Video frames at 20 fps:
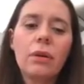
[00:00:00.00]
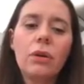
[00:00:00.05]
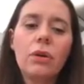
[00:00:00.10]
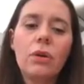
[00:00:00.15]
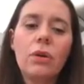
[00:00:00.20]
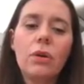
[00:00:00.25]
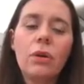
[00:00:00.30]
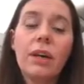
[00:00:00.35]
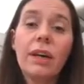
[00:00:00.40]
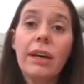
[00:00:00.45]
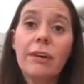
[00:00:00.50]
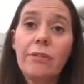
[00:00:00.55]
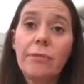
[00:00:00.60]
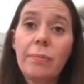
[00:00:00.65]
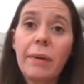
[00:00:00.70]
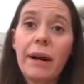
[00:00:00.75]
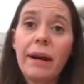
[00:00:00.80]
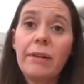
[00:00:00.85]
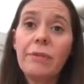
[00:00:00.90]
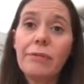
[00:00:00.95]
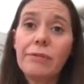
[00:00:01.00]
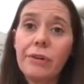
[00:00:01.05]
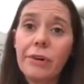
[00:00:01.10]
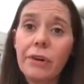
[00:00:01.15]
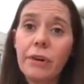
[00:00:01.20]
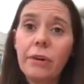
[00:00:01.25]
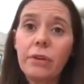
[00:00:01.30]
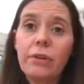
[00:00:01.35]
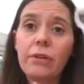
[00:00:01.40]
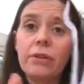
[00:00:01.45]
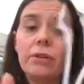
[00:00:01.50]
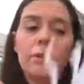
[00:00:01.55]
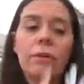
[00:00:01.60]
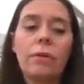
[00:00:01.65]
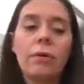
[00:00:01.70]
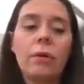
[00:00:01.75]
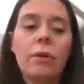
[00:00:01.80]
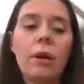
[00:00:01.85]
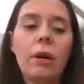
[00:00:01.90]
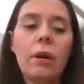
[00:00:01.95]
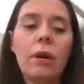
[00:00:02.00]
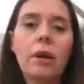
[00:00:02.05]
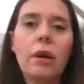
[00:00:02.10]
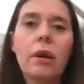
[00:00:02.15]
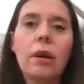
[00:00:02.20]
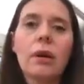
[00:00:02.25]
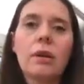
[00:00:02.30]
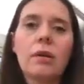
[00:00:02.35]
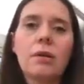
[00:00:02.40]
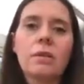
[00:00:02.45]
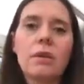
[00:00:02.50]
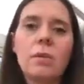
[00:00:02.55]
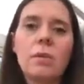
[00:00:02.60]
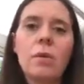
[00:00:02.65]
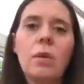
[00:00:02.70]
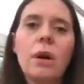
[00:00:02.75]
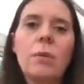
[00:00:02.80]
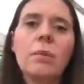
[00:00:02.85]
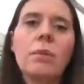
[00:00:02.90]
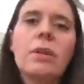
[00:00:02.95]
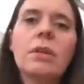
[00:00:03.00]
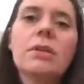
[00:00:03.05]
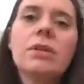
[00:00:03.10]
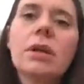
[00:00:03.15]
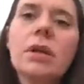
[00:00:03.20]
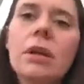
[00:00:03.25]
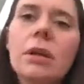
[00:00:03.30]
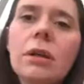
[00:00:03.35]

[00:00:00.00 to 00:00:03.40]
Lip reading: your gift bag first. Okay, so what I'm going to